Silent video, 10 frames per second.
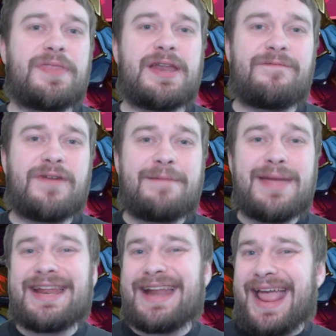that if I
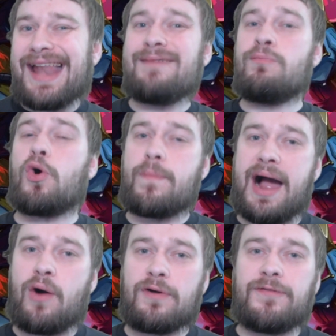made it any more
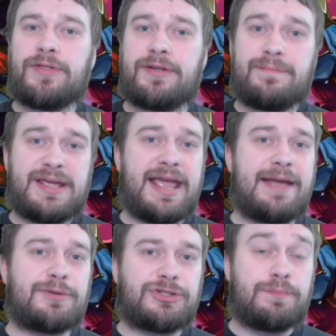powerful than being
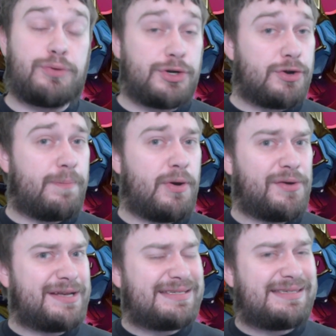able to put your
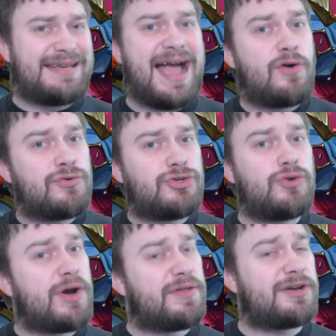opponent down
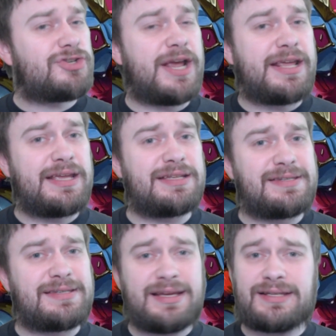to where they're checking at
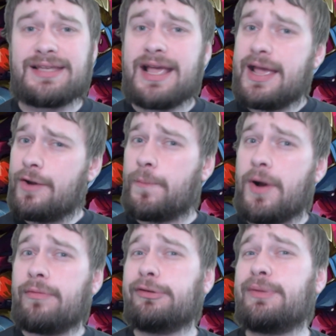6, it would
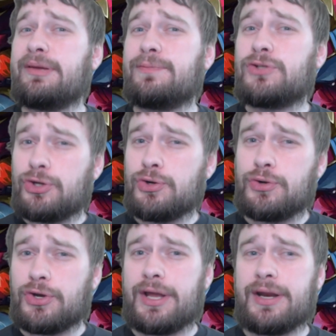probably be too
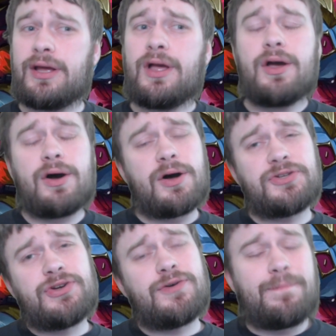good.
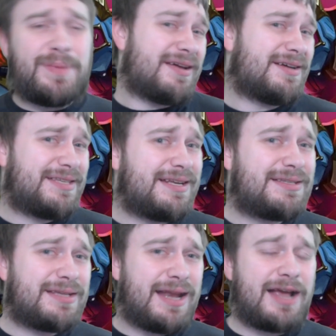Also, because it
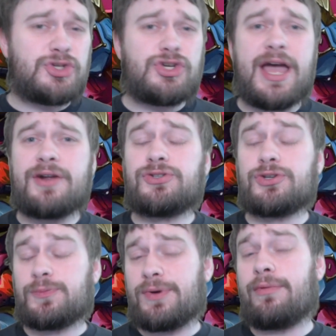is in-house Shadows,
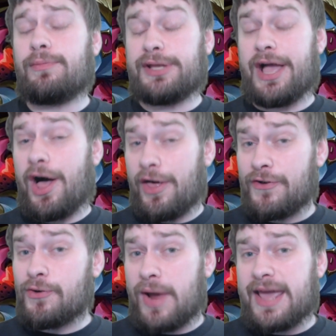there's probably
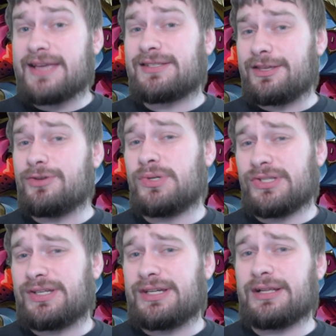other ways that you
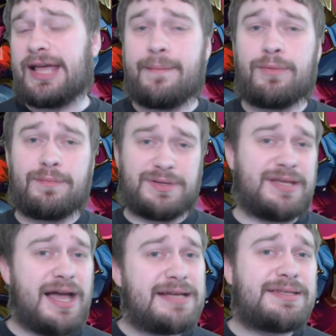can steal amber
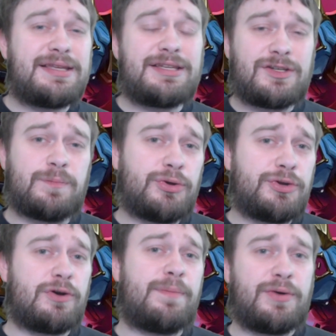besides this to pull
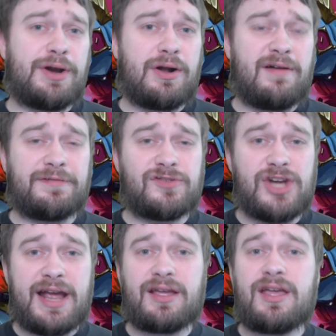your opponent off of
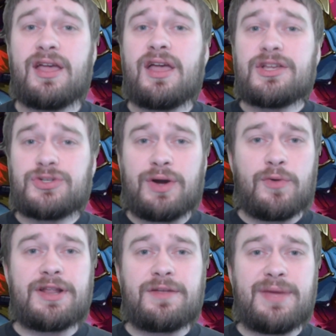check, so I
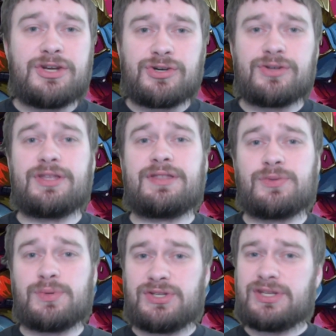wanted to make sure that
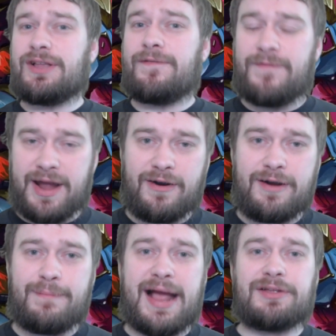this was still a fair
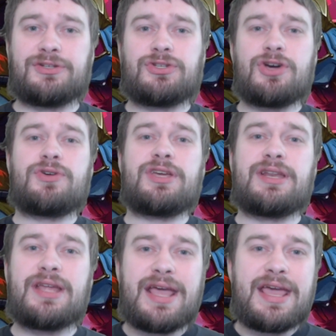and balanced
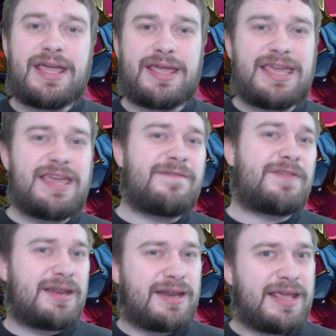token,
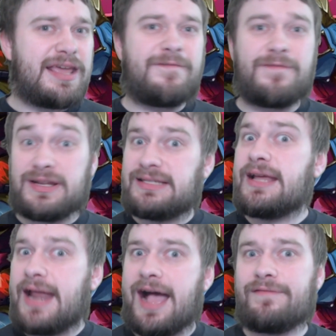even if it
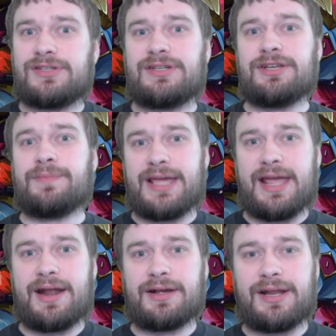did have a steal
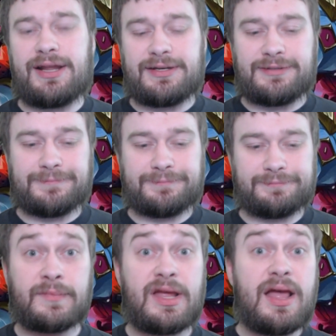mechanic in it.
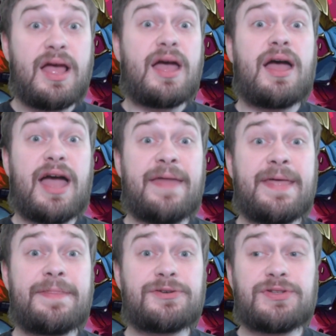And
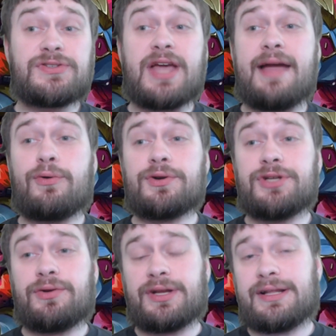then there's the Skyborn
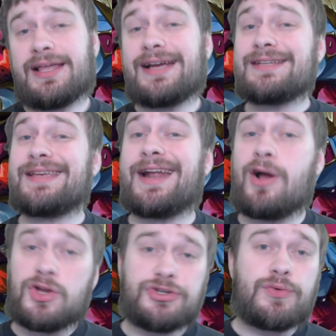token, and like I said,
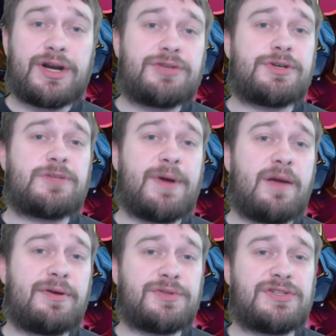I also wanted to
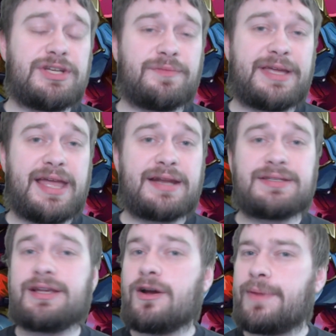experiment with steel
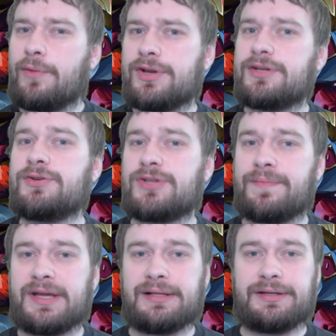mechanics here, but I wanted to do
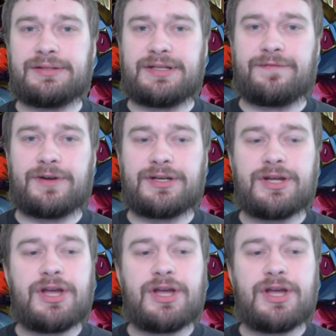something a little different.